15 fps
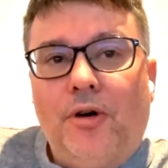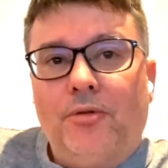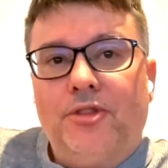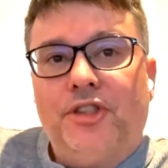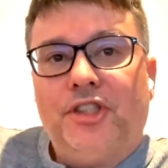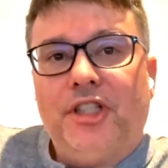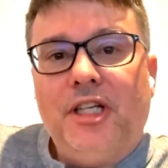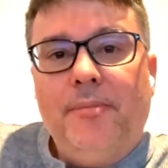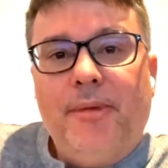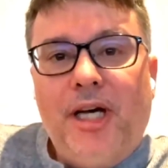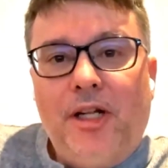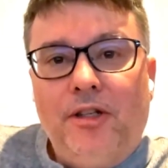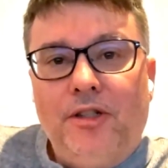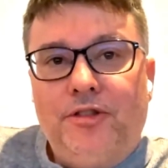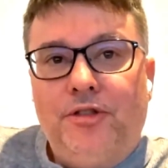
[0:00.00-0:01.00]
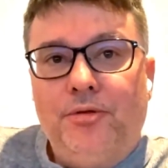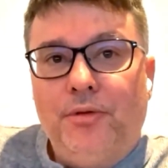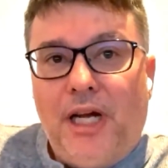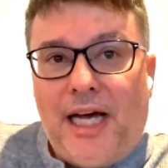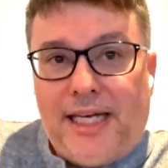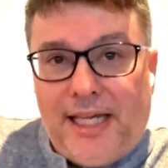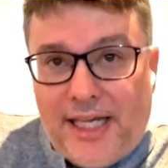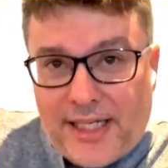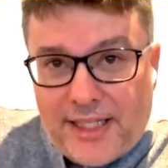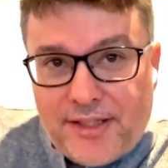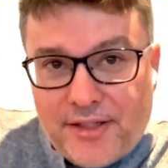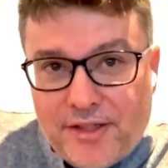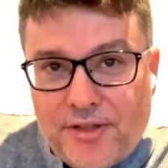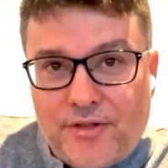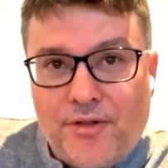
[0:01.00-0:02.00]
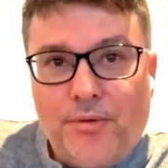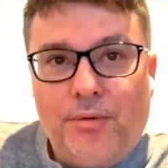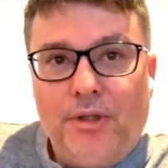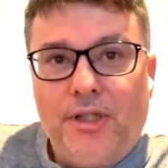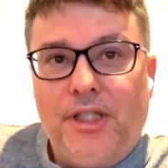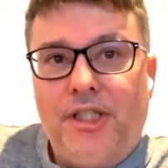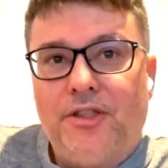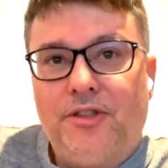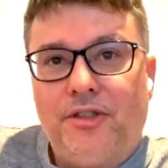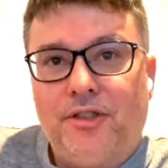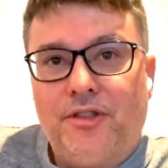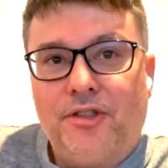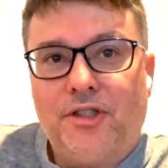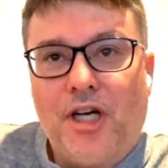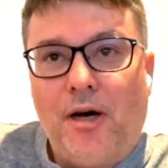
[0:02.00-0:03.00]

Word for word: So C M L two point eight is the release.